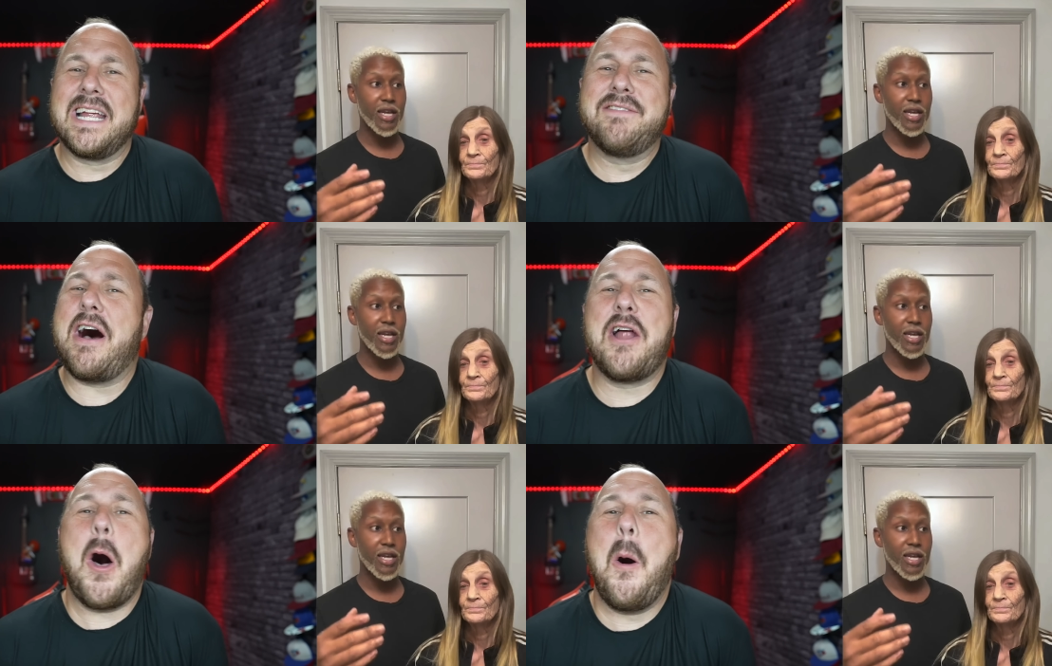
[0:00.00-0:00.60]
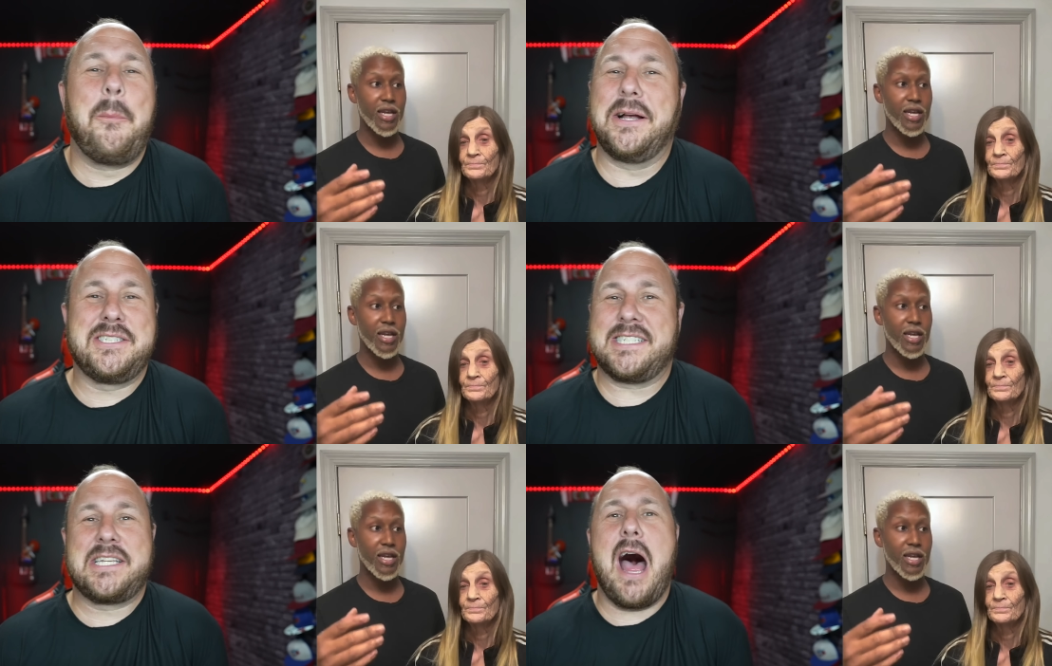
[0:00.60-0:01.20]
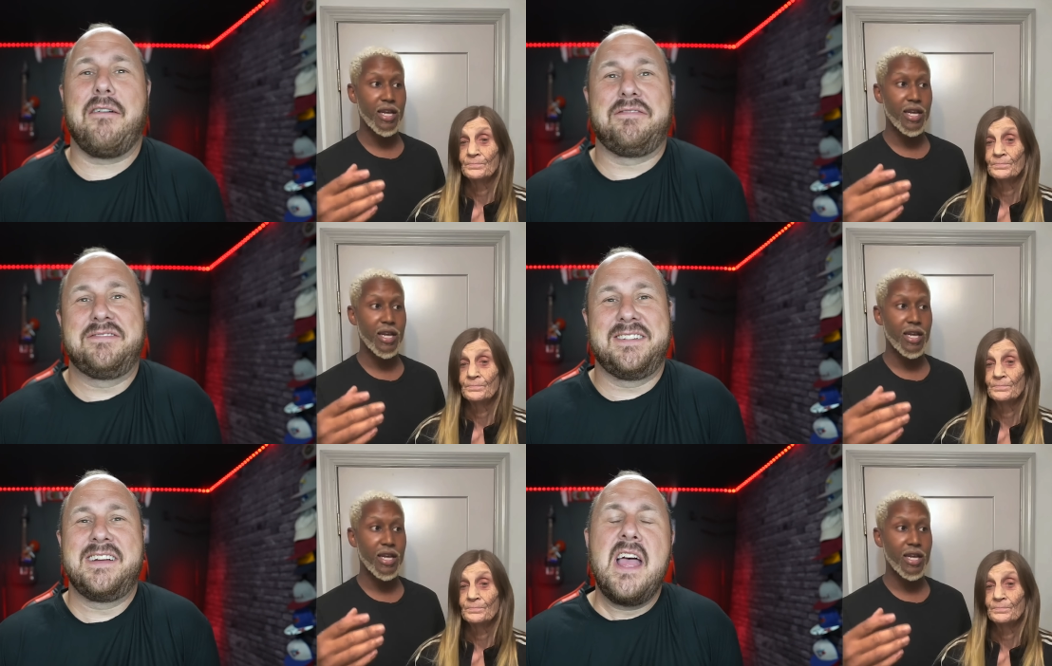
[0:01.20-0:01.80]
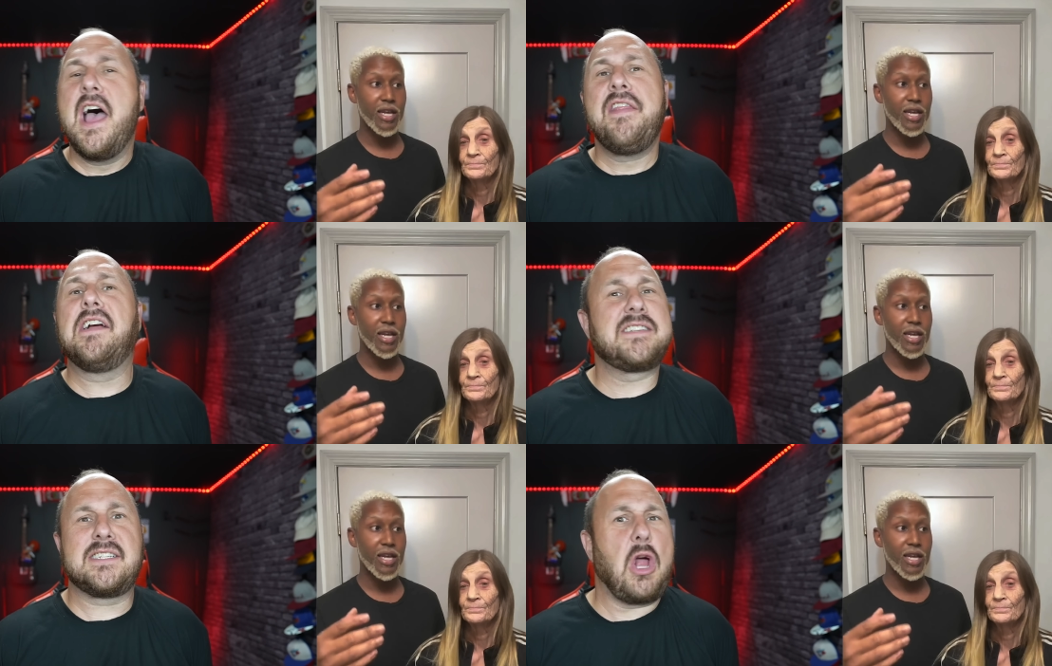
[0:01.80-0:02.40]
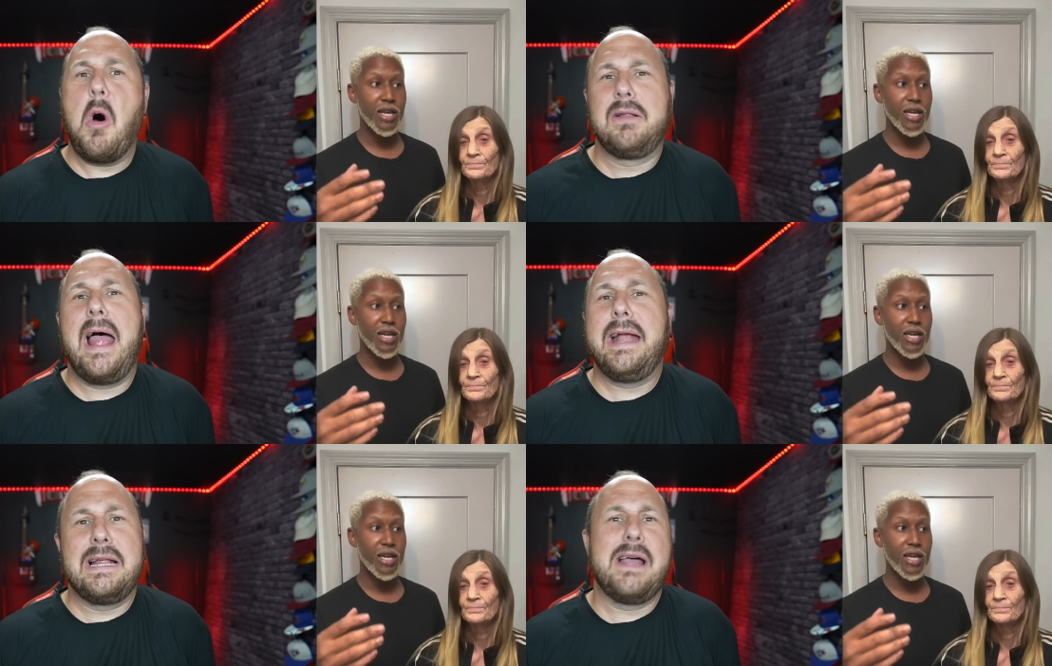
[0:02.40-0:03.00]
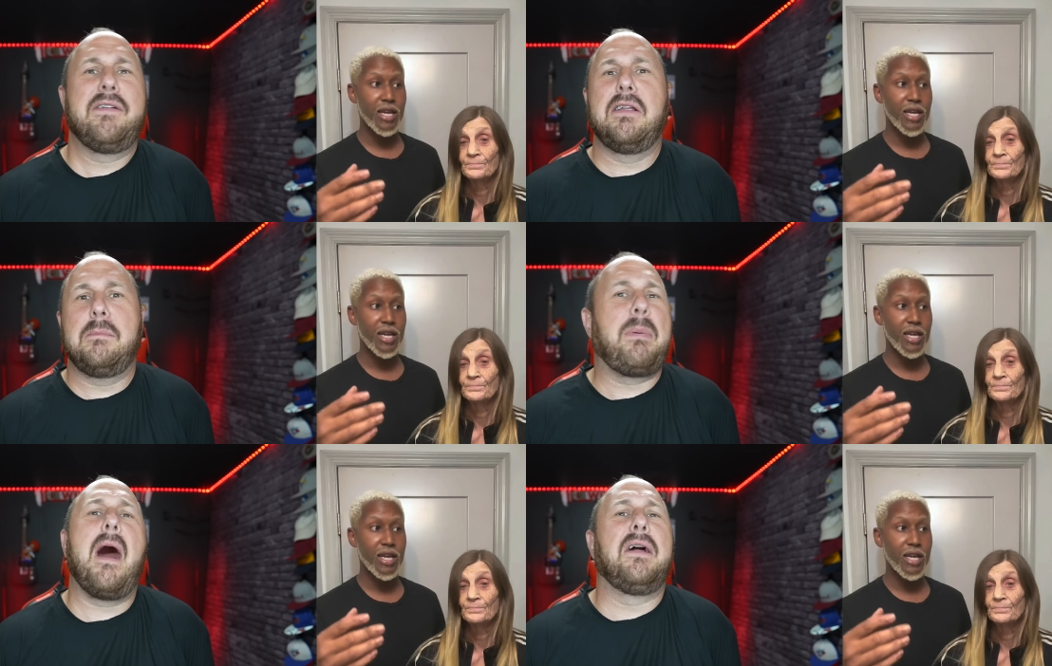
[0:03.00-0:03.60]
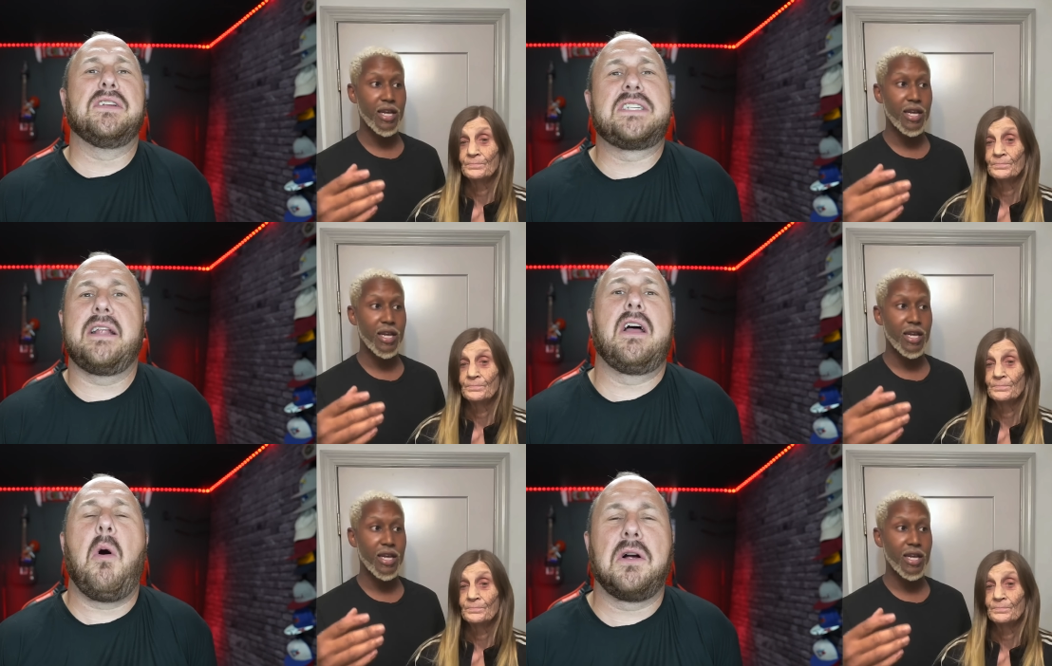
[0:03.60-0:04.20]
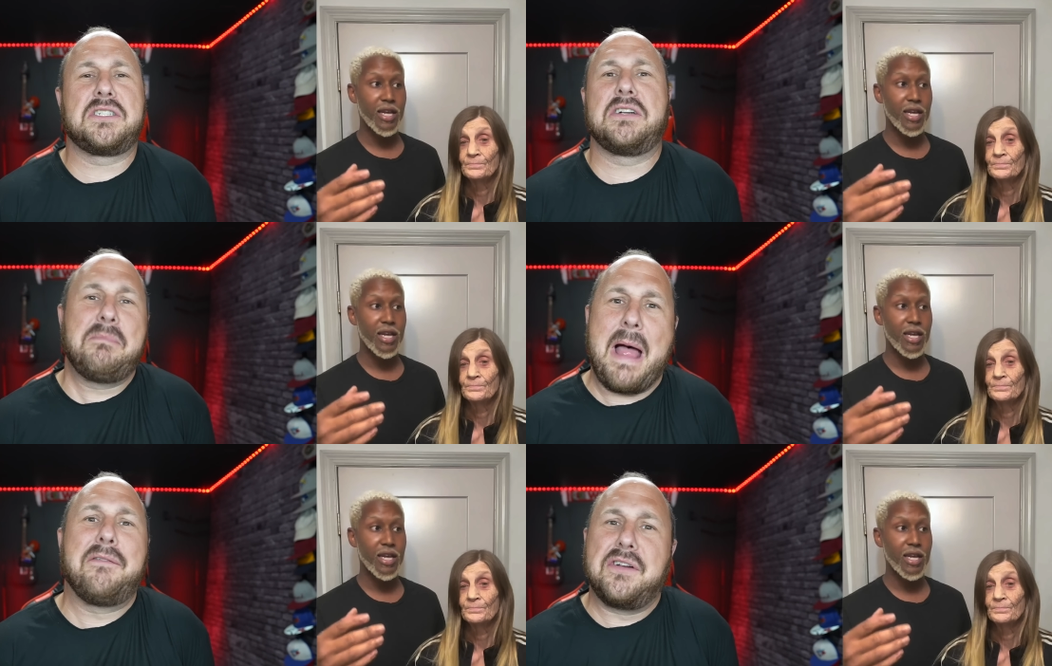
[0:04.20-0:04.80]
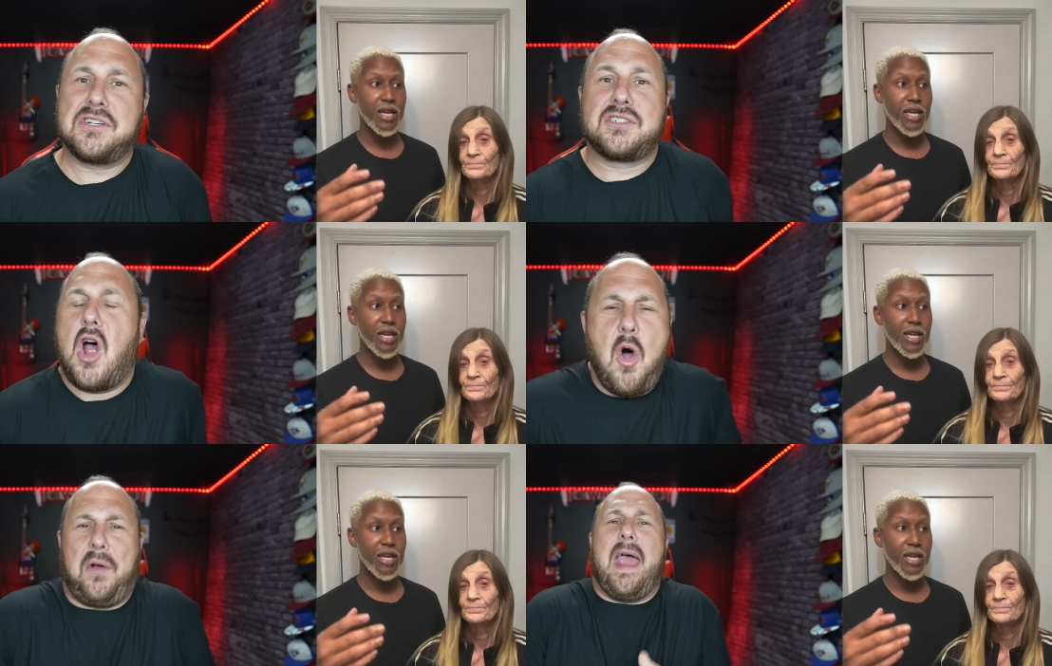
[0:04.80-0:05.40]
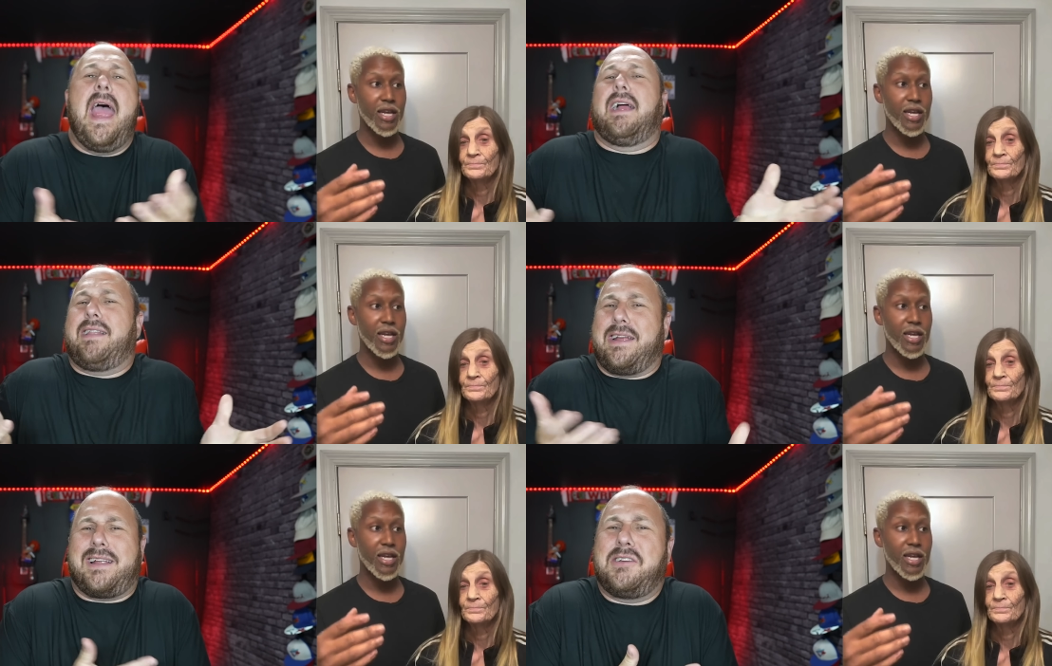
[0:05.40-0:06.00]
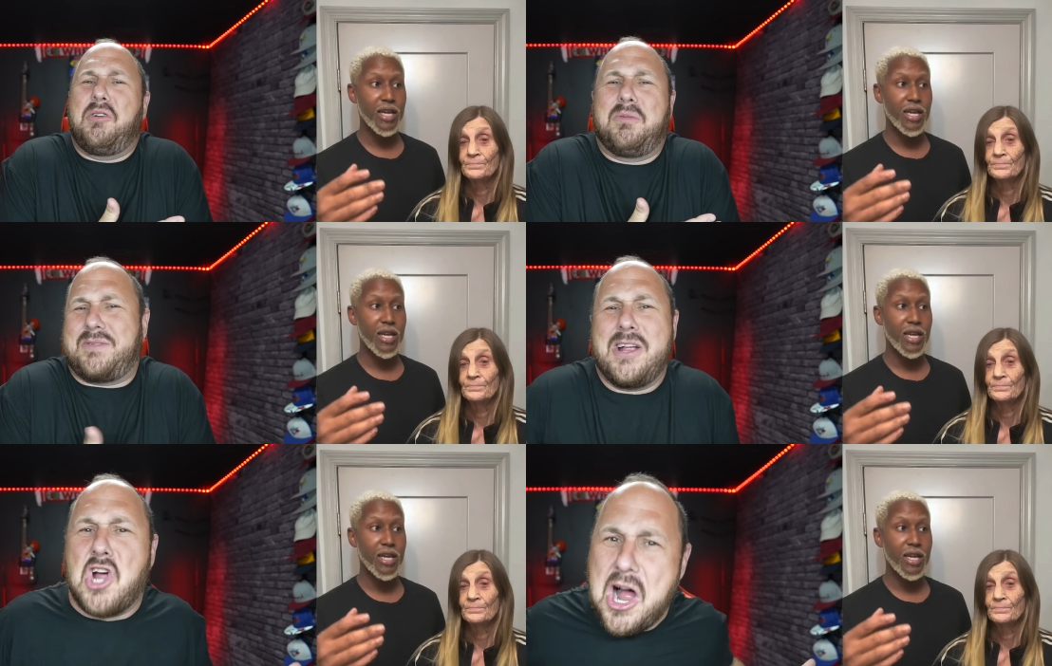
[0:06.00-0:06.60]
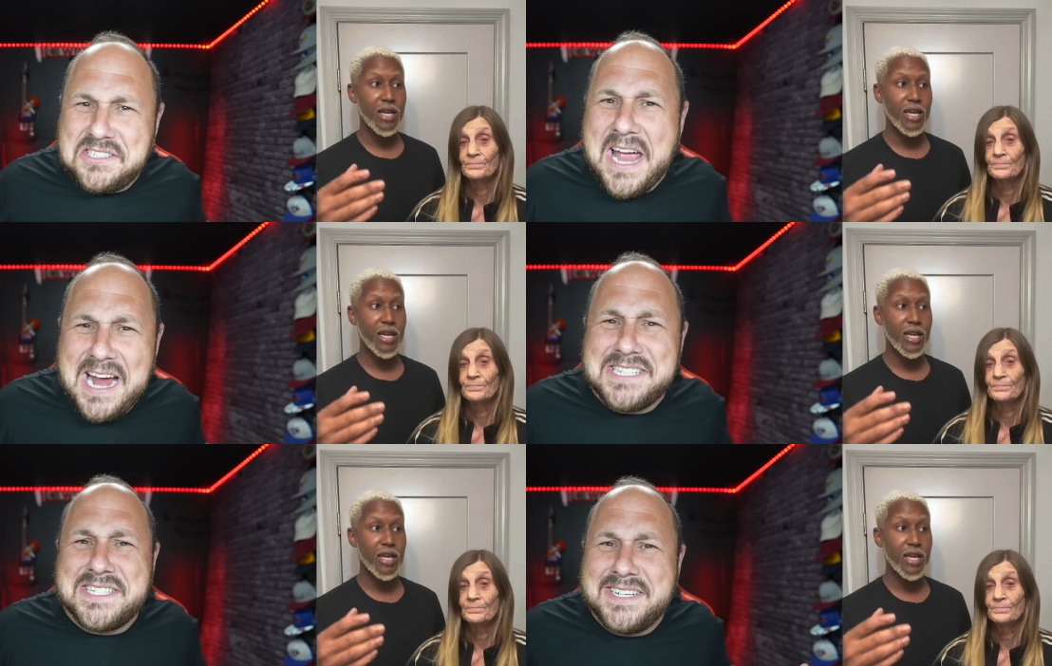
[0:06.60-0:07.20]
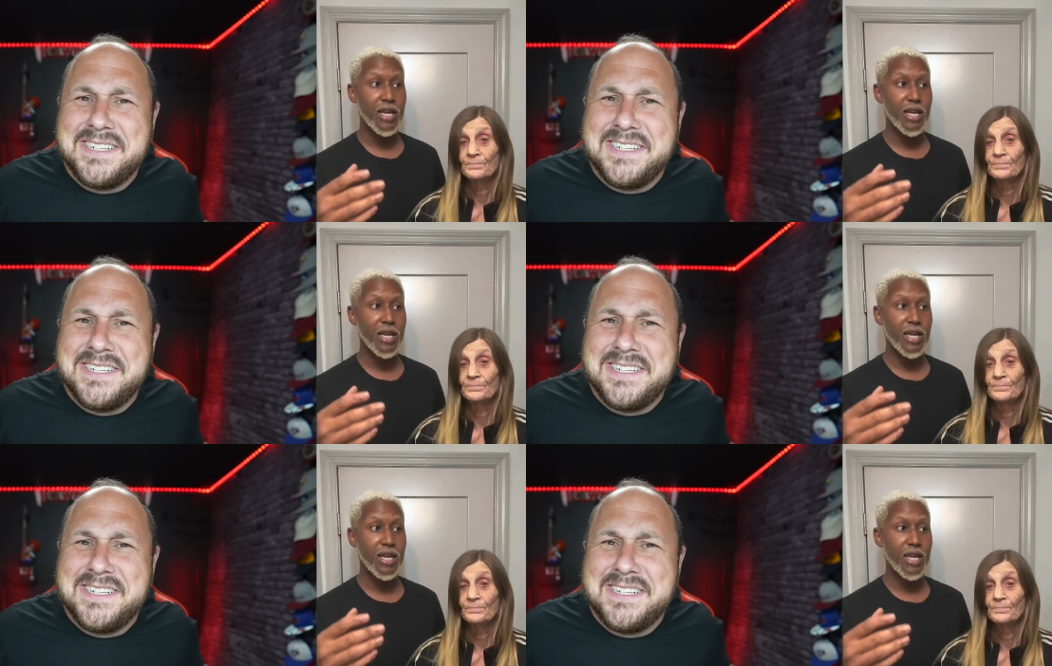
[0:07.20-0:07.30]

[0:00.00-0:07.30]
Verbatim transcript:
Speaker 1: leave out a whole bunch of stuff. There's this old lady living in the barn who said the horses are malnourished. Okay, like, you know, context?